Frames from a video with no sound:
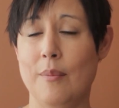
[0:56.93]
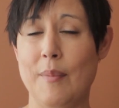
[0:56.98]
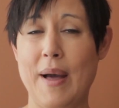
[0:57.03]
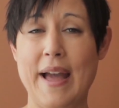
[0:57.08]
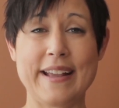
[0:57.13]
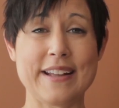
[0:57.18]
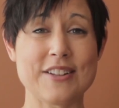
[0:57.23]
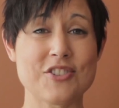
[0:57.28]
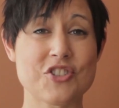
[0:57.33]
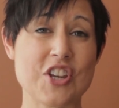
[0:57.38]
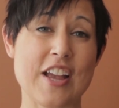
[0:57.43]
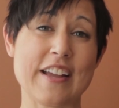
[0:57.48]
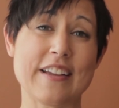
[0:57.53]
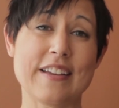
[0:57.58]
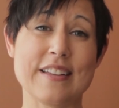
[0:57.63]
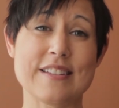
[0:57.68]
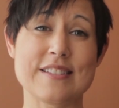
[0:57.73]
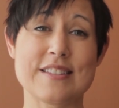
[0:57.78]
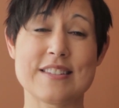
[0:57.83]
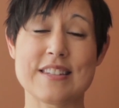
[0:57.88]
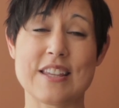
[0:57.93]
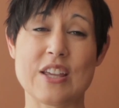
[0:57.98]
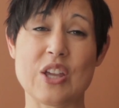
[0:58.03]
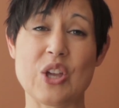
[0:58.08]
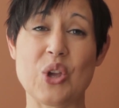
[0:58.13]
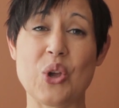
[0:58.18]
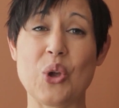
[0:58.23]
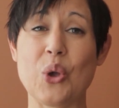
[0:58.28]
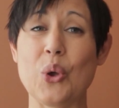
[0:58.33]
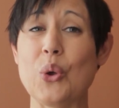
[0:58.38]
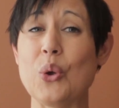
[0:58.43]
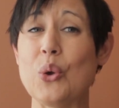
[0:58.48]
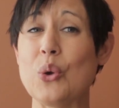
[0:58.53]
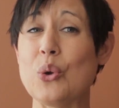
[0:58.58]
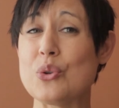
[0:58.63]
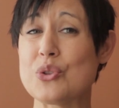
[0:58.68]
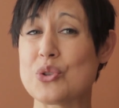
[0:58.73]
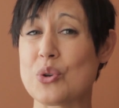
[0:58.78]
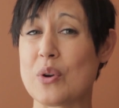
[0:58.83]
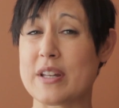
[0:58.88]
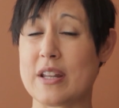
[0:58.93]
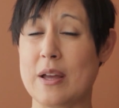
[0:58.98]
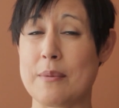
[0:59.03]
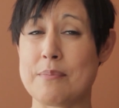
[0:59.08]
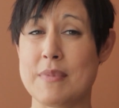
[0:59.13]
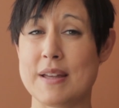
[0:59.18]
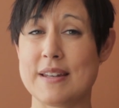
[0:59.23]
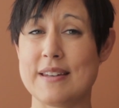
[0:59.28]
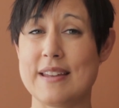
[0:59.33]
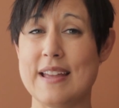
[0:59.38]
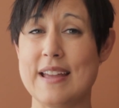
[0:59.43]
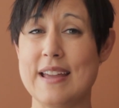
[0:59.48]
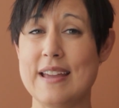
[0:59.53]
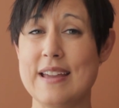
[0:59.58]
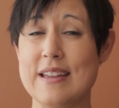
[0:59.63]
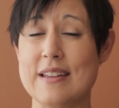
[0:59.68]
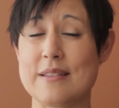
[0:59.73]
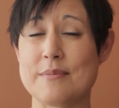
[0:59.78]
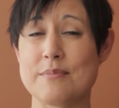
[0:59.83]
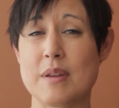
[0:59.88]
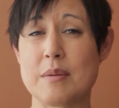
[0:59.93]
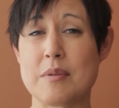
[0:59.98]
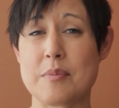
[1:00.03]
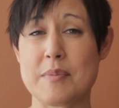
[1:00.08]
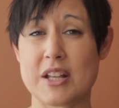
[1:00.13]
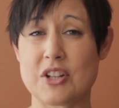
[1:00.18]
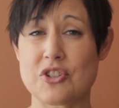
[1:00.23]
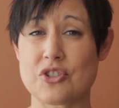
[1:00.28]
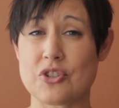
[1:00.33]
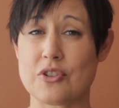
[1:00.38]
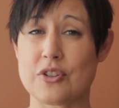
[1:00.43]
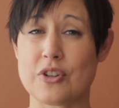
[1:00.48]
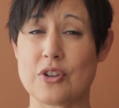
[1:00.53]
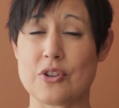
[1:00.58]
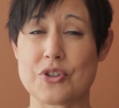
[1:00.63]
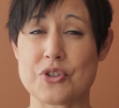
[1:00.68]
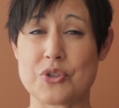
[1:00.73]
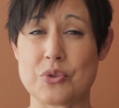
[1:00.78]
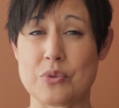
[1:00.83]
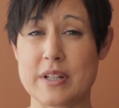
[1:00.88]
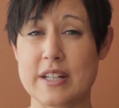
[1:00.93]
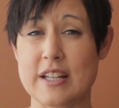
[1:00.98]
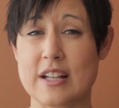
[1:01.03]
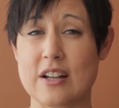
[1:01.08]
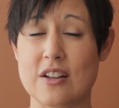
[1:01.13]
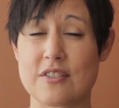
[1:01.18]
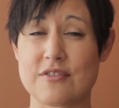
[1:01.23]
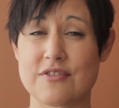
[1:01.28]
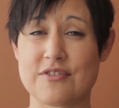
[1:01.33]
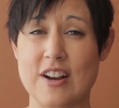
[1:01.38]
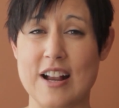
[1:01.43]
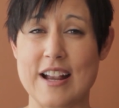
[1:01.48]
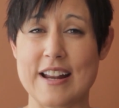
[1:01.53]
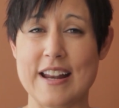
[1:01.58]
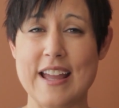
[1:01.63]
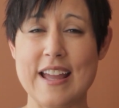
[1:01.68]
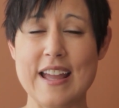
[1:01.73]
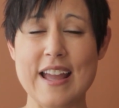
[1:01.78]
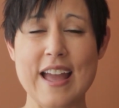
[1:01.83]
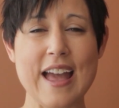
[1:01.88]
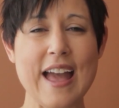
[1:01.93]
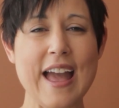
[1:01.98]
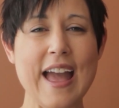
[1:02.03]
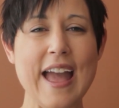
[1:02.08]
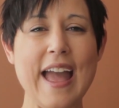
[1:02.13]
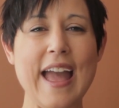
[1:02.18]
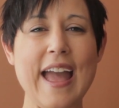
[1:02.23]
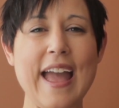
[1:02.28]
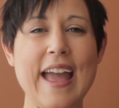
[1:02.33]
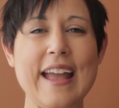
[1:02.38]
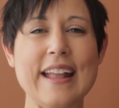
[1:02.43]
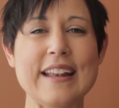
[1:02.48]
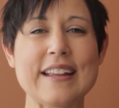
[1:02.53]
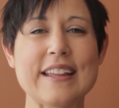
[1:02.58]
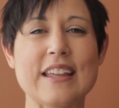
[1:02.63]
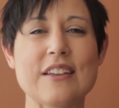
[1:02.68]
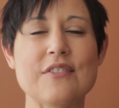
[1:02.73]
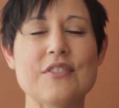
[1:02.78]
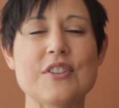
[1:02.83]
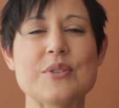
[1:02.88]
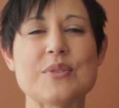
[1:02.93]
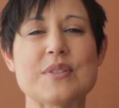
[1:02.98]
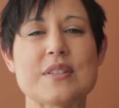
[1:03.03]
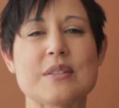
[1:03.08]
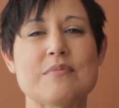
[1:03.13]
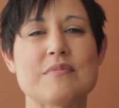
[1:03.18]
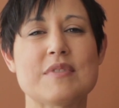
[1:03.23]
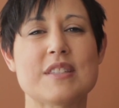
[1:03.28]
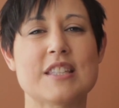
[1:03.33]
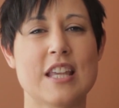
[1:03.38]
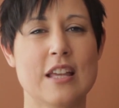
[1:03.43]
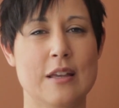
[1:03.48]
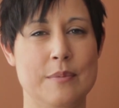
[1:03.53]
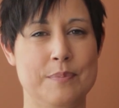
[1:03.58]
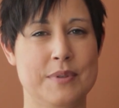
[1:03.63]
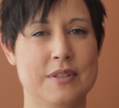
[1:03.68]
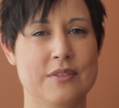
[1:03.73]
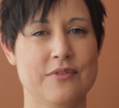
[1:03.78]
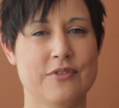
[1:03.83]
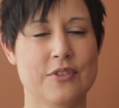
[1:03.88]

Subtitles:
I can check and see who joined on Monday and maybe make sure you're joining on Friday and give you some tips